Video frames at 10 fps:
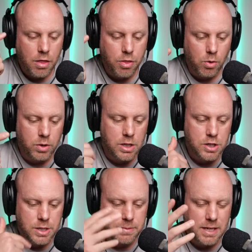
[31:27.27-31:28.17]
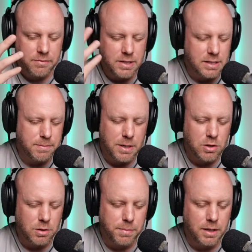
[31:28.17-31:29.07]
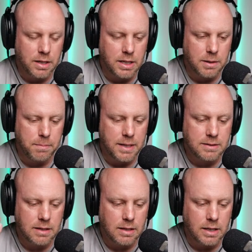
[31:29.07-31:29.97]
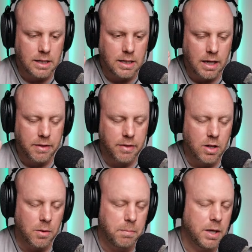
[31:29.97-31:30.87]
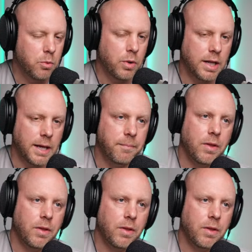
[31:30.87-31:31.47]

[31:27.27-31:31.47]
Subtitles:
Tholian ships have this special ability to basically, I think they call it pinwheeling.